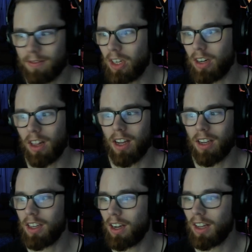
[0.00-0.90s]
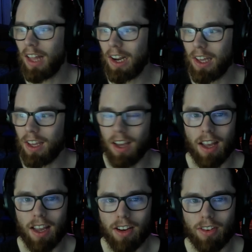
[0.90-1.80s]
You're a young lady
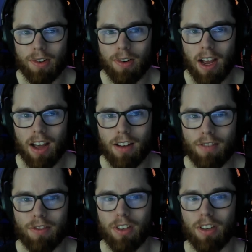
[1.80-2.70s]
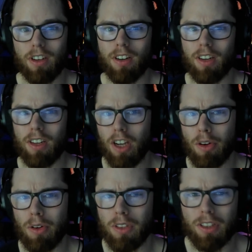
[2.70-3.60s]
and you have your
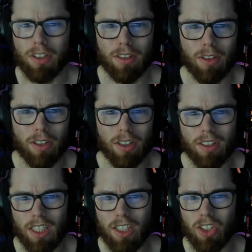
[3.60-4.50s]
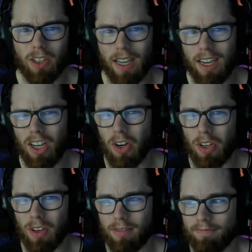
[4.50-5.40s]
coach or your teacher hitting on
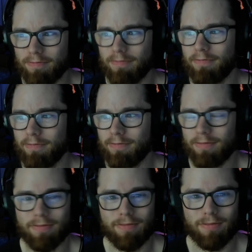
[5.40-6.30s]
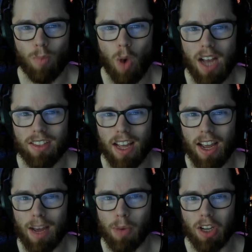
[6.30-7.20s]
you. Why is that
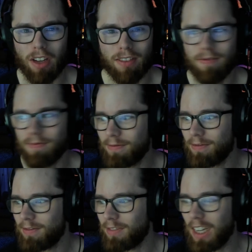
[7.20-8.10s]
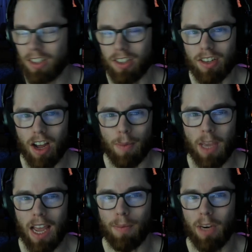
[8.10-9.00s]
happening? That should not be
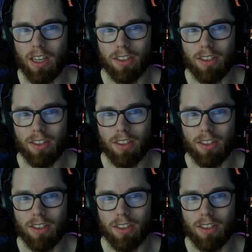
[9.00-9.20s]
happening in